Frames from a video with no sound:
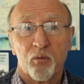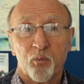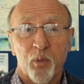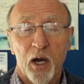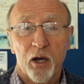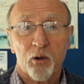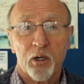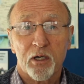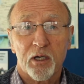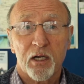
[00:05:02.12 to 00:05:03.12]

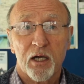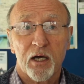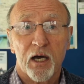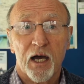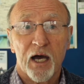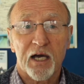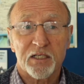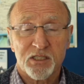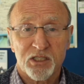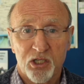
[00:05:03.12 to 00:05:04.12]
power
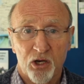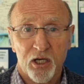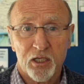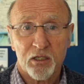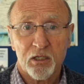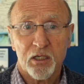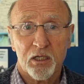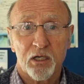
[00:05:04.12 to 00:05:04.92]
as tidal.